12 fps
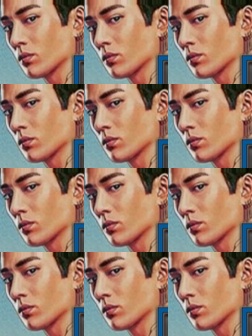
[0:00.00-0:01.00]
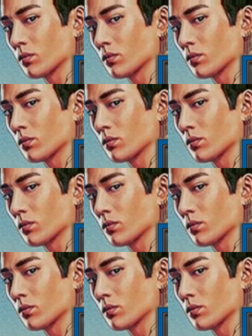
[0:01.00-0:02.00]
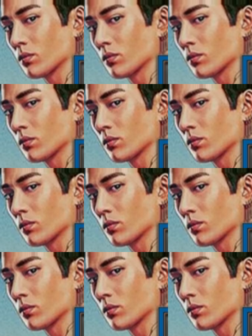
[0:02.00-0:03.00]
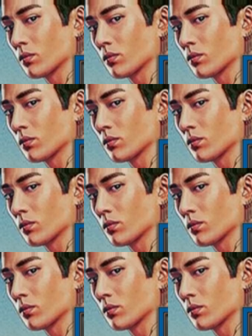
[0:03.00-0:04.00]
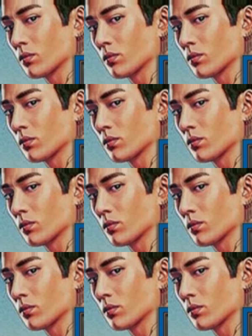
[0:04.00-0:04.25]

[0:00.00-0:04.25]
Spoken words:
No words are spoken by the person on screen.